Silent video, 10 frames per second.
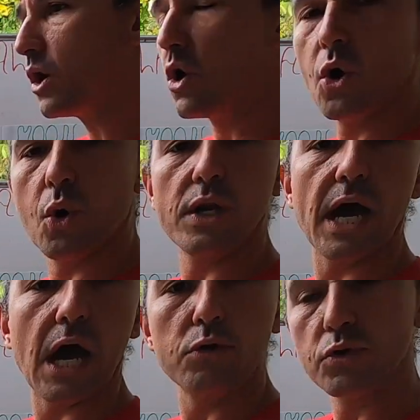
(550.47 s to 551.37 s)
on
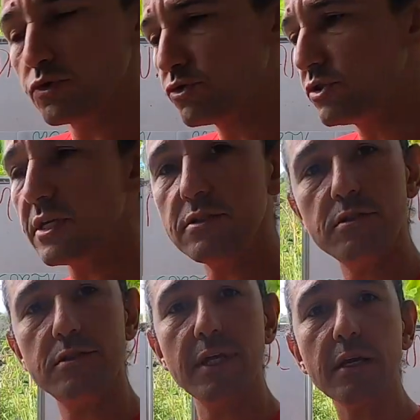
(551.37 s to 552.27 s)
how those
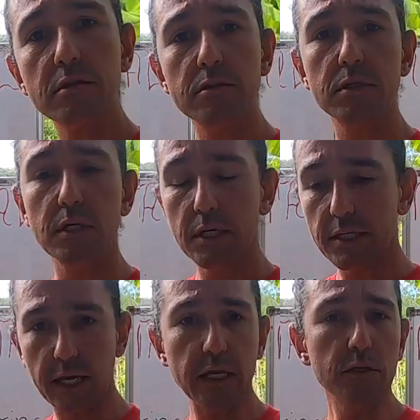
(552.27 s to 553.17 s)
distinct
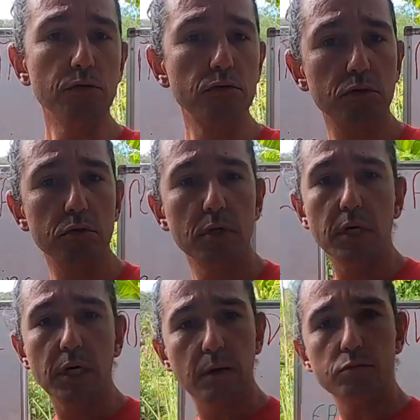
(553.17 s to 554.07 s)
kingdoms
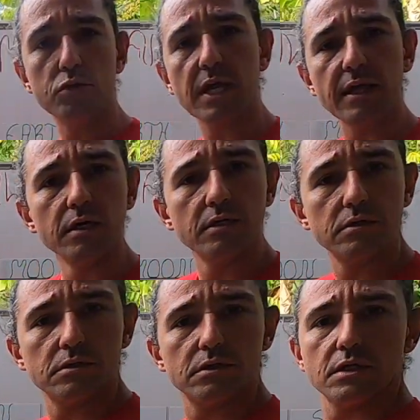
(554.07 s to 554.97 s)
come together
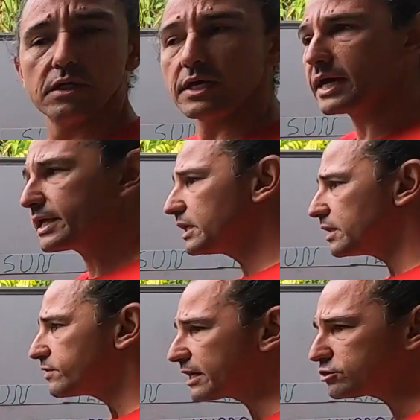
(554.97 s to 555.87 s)
and
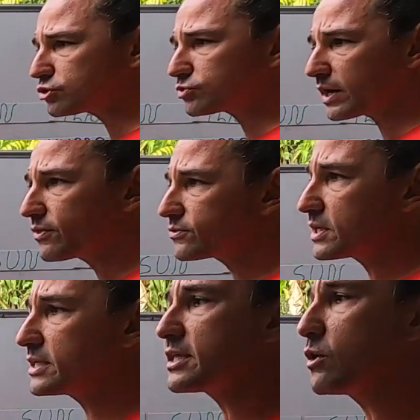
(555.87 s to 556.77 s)
their strengths
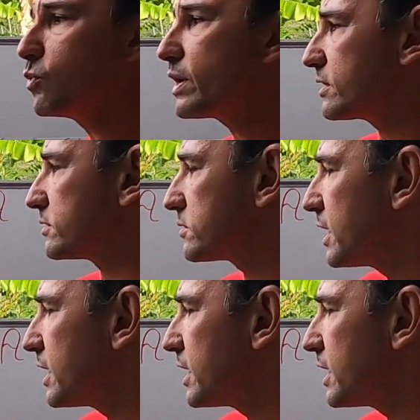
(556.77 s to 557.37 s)
and their weakness.